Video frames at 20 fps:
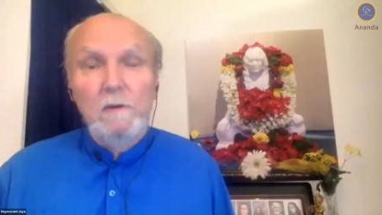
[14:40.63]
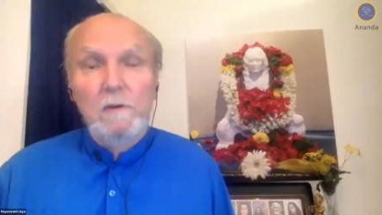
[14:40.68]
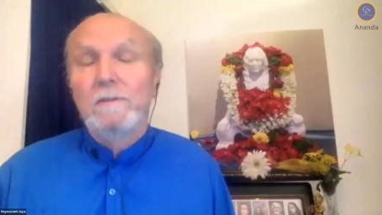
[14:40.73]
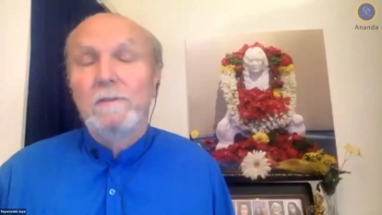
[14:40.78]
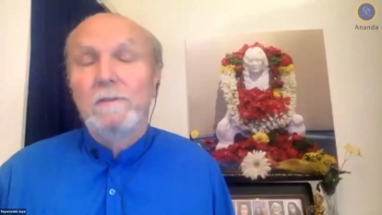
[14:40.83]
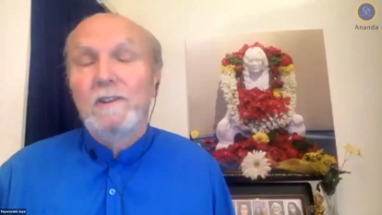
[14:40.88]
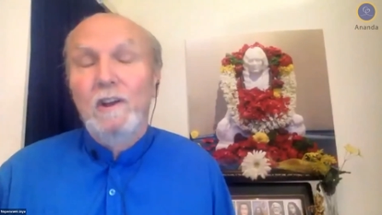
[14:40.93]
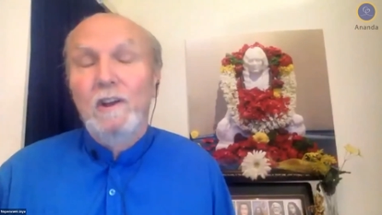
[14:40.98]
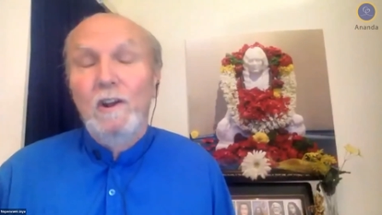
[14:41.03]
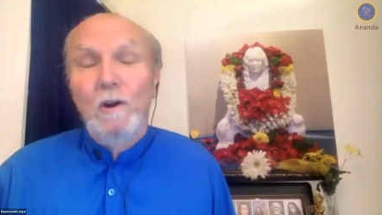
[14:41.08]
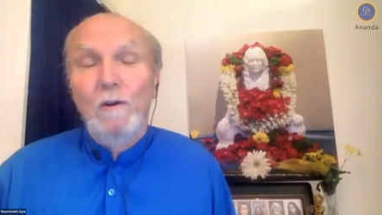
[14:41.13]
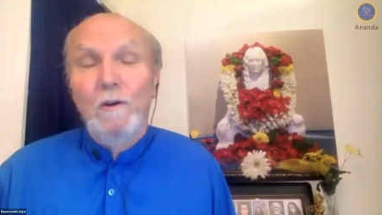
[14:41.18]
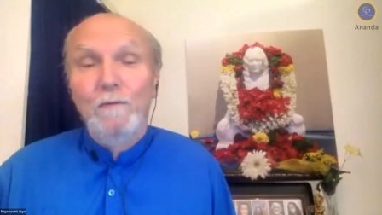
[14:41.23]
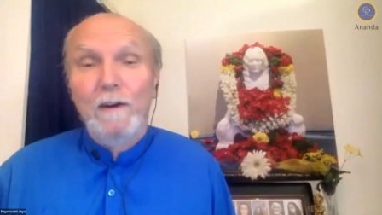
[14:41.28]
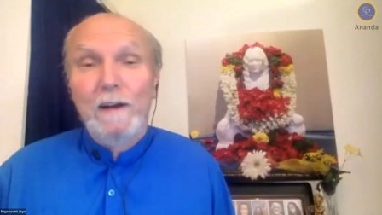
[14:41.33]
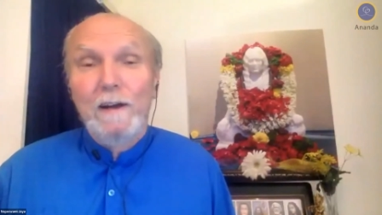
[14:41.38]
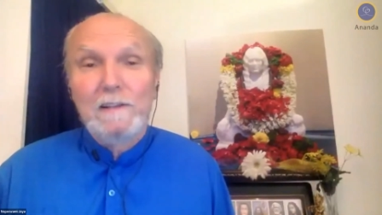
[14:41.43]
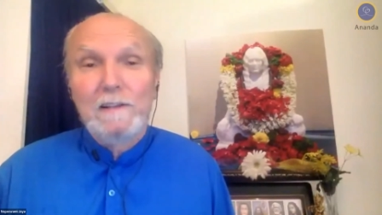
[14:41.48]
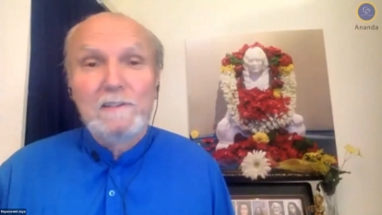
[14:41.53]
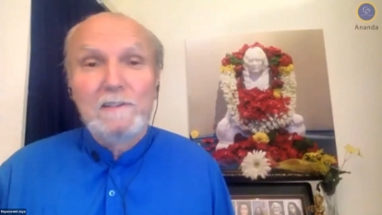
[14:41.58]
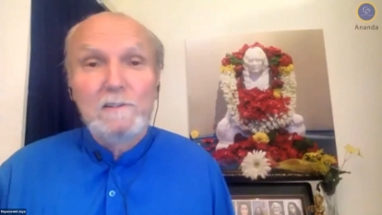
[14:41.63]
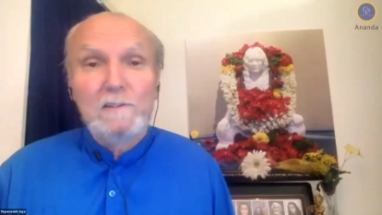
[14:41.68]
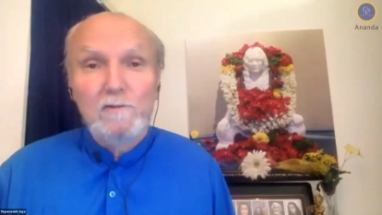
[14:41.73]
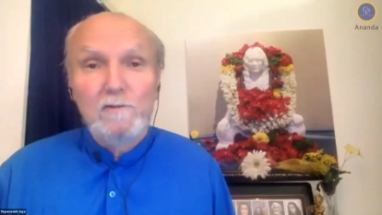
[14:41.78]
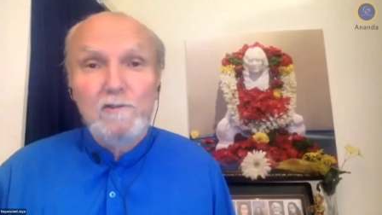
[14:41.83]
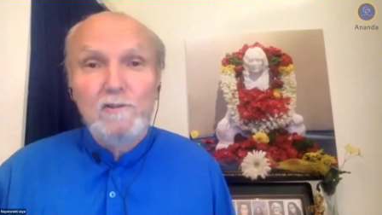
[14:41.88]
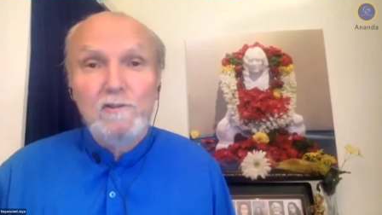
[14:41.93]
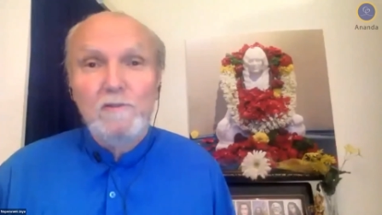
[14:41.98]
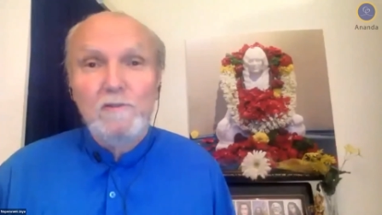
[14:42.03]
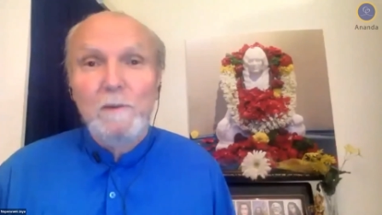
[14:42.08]
Or you don't find a
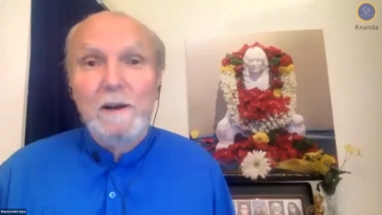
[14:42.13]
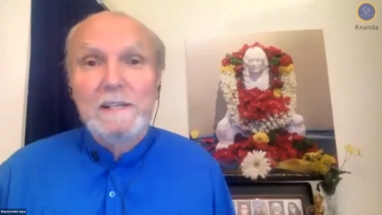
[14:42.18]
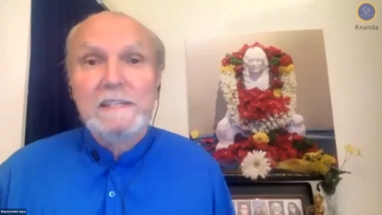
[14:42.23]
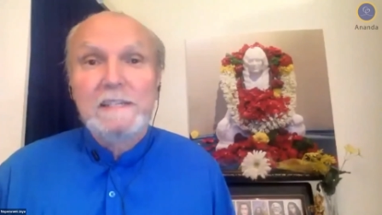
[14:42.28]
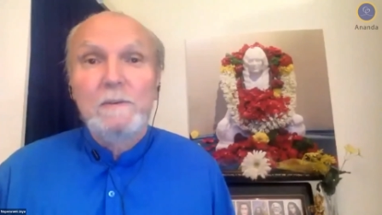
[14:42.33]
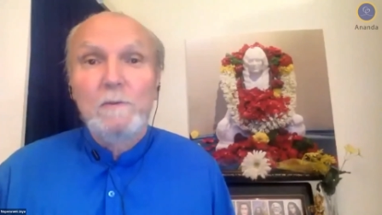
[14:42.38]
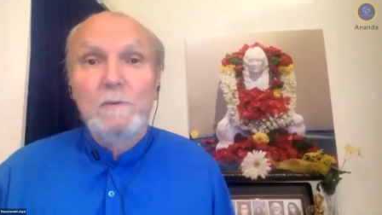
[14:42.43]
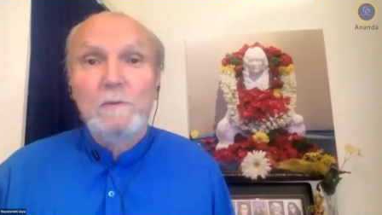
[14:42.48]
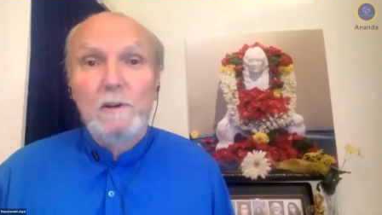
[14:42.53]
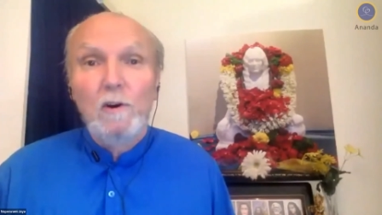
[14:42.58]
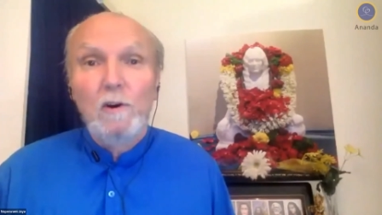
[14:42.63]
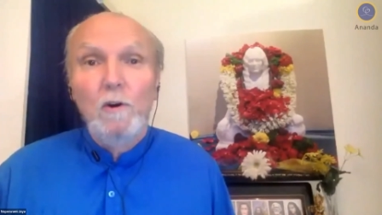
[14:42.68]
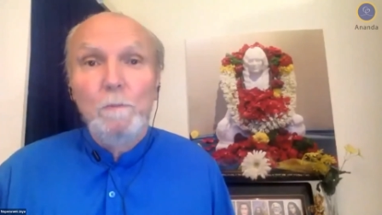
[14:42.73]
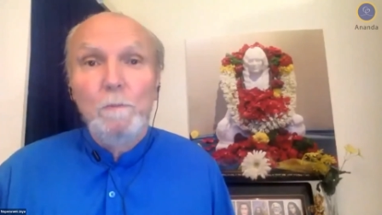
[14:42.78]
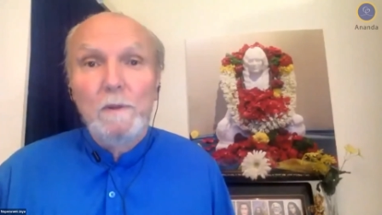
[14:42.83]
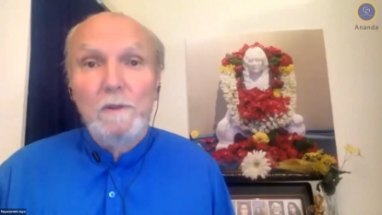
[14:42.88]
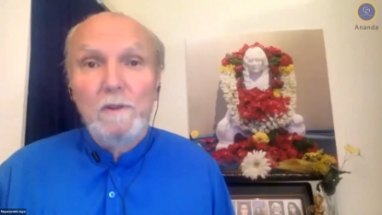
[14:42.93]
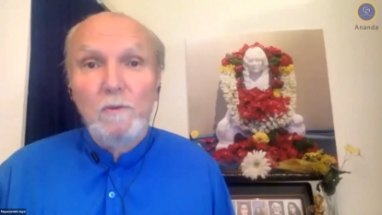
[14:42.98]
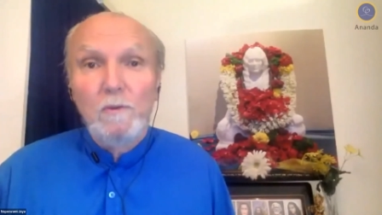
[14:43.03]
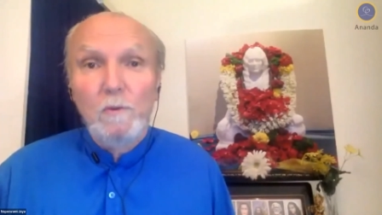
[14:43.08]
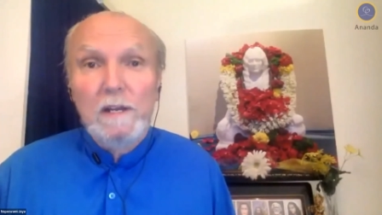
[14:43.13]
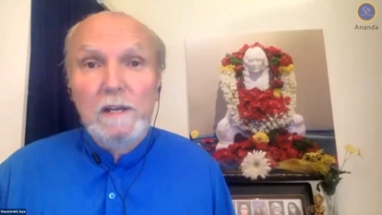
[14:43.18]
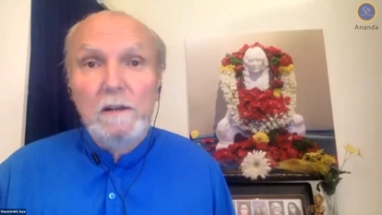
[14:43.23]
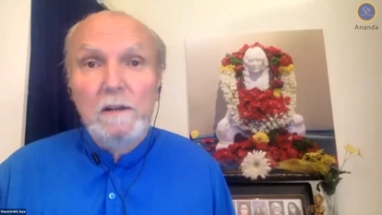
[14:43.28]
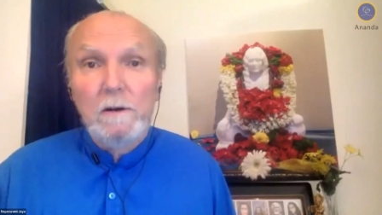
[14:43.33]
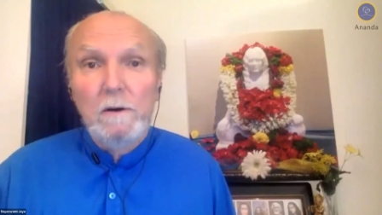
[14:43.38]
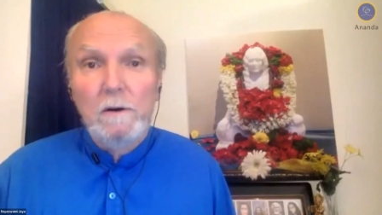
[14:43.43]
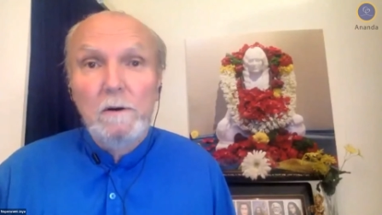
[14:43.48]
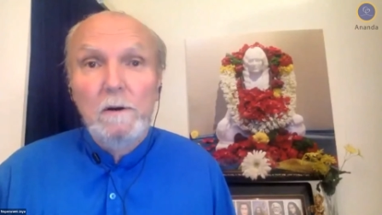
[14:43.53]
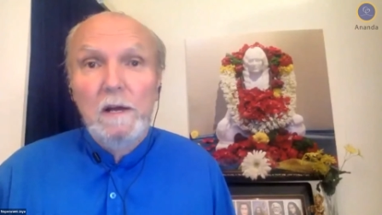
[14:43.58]
solution, you might say we open the
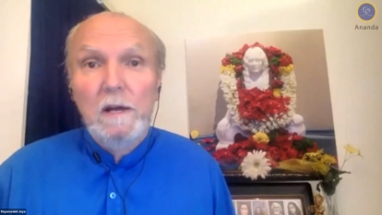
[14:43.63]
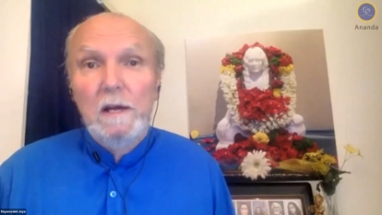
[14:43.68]
window